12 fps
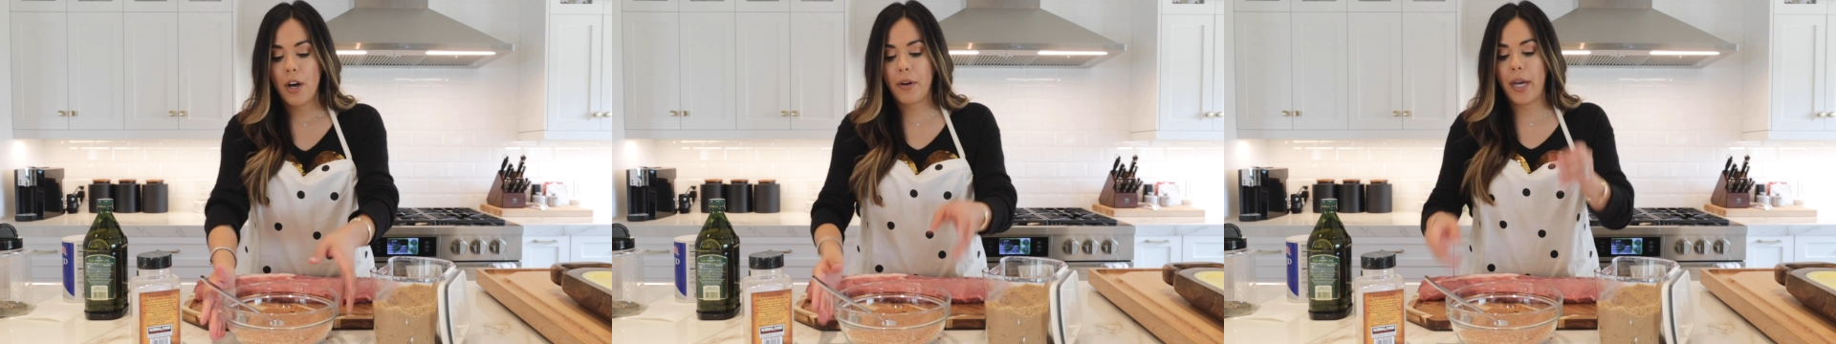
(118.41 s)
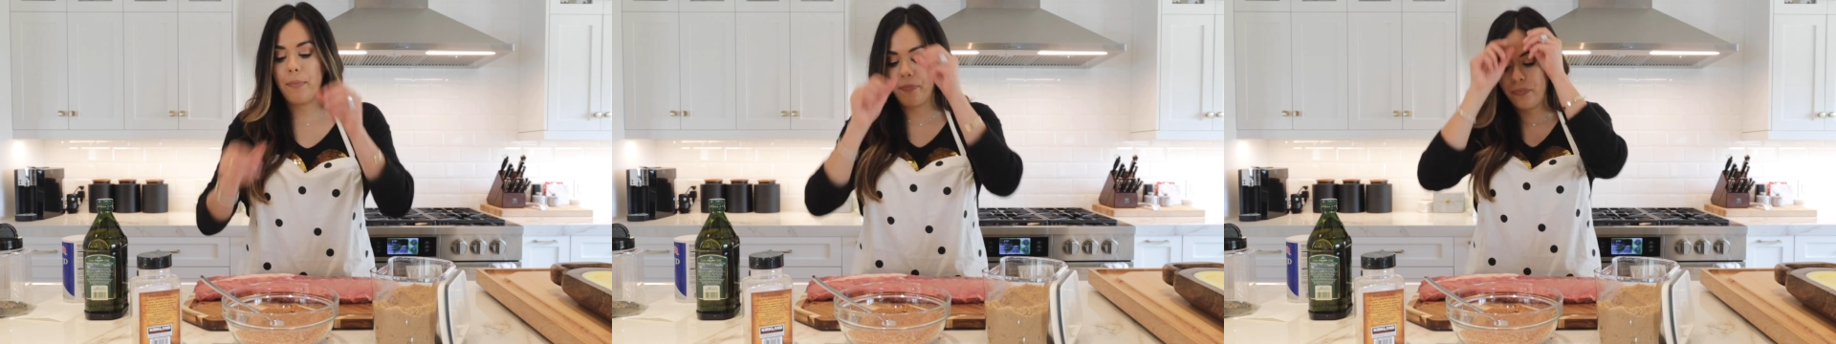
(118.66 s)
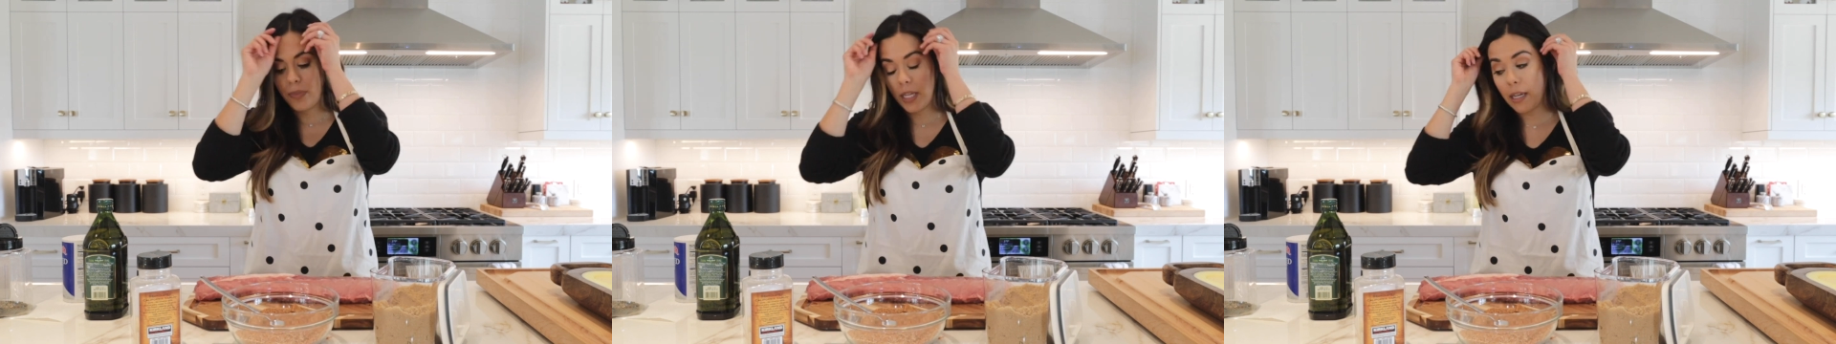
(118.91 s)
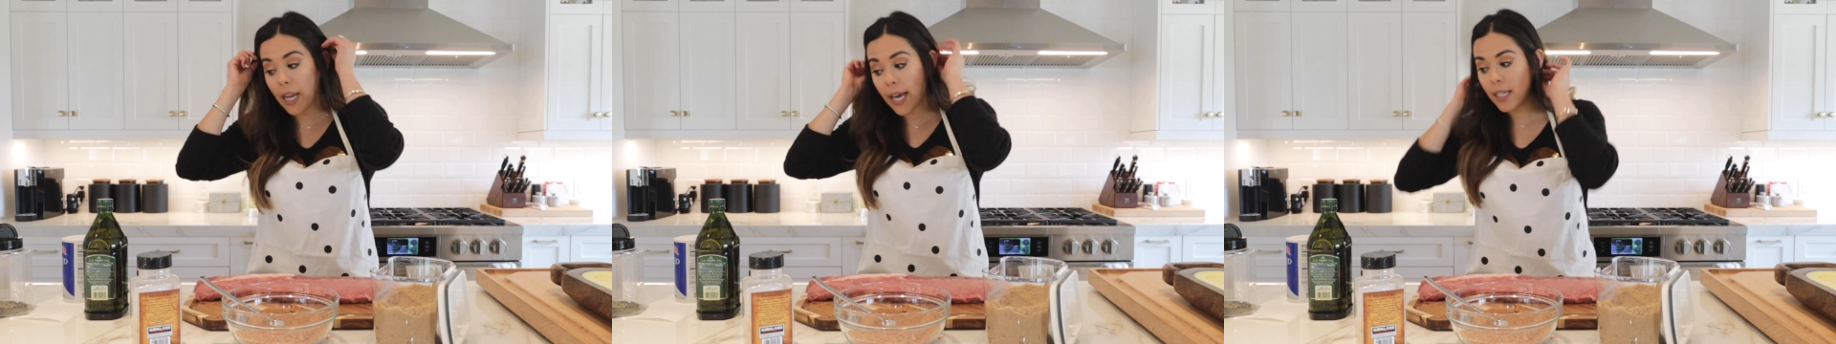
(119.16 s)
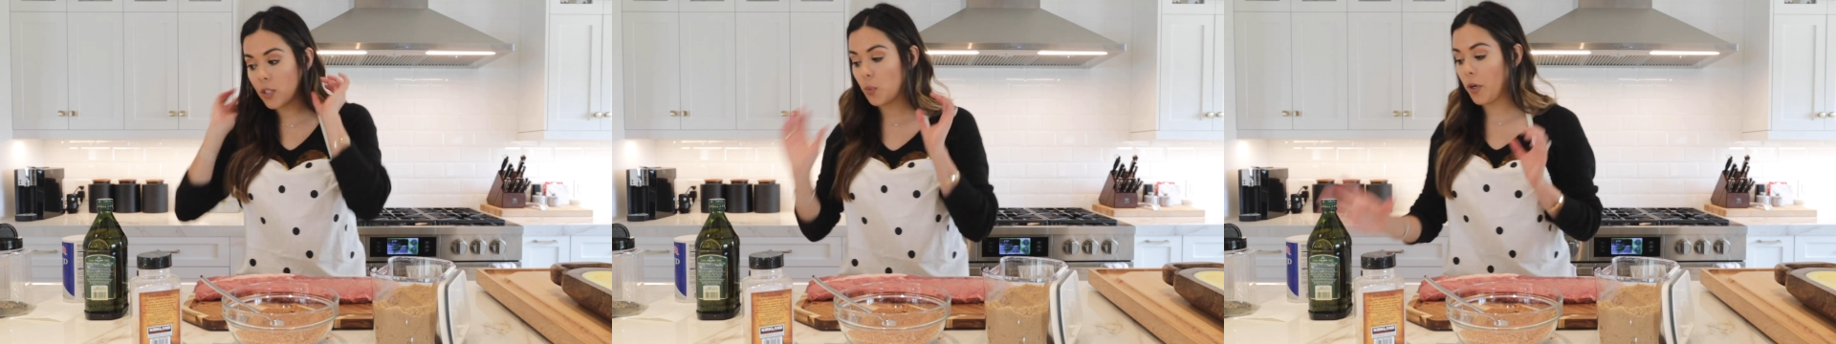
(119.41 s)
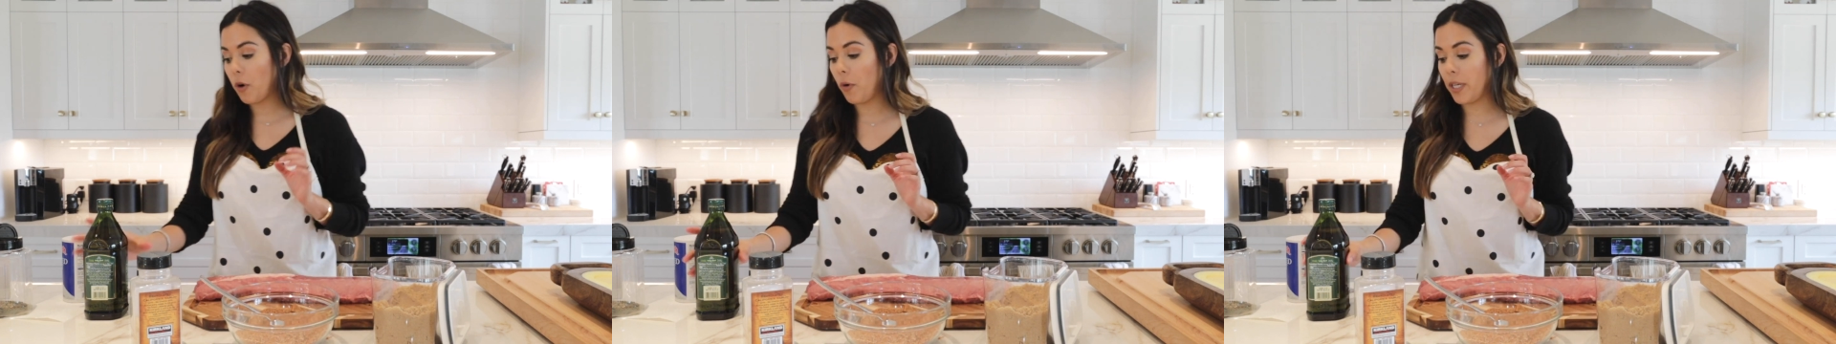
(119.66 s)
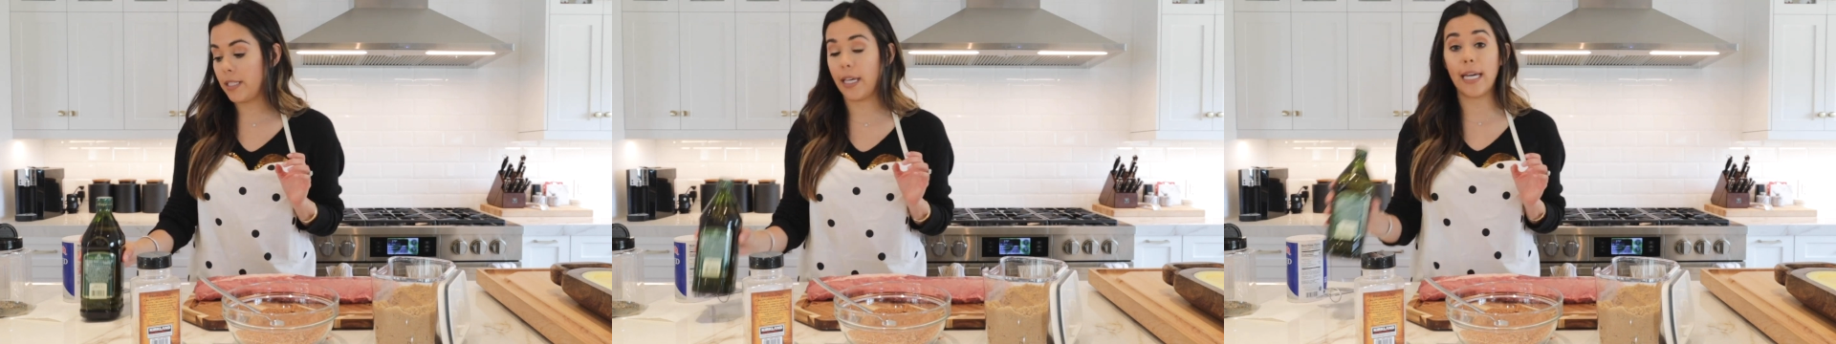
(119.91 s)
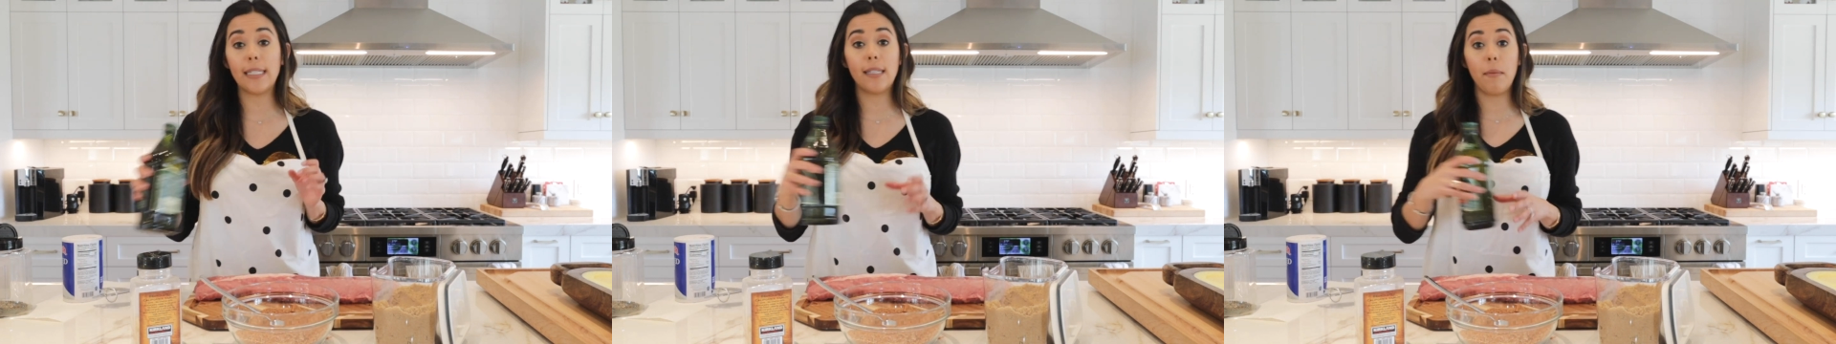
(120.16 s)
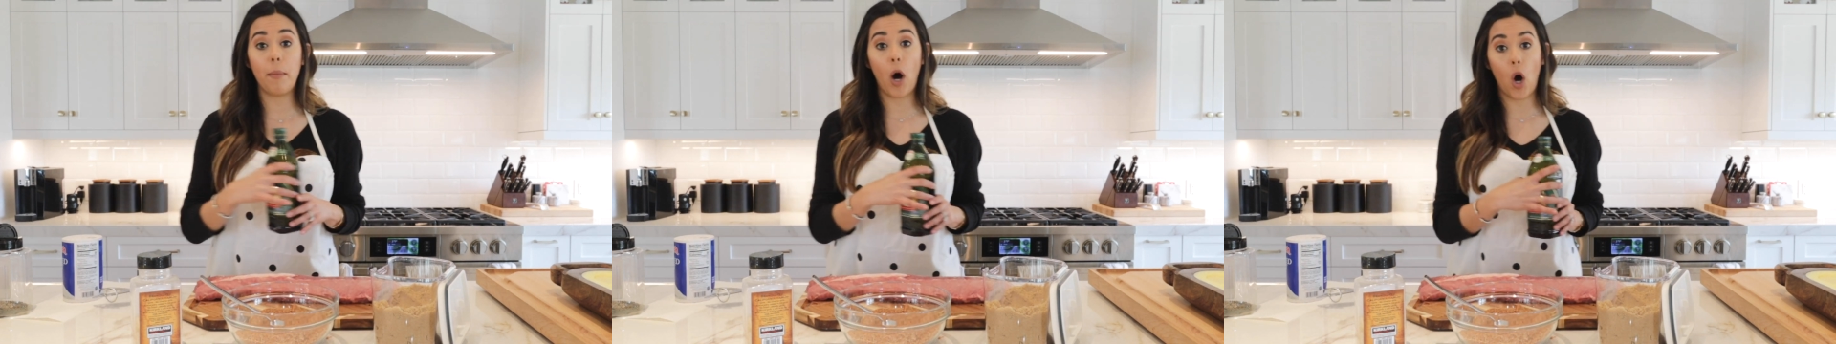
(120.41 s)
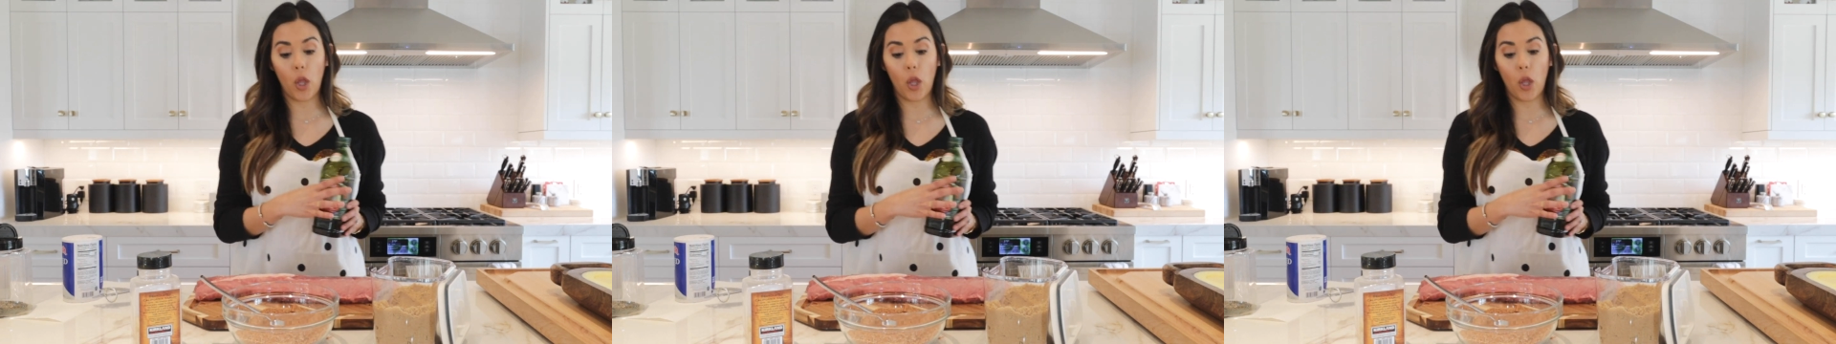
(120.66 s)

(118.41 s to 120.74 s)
Okay, next we're going to get some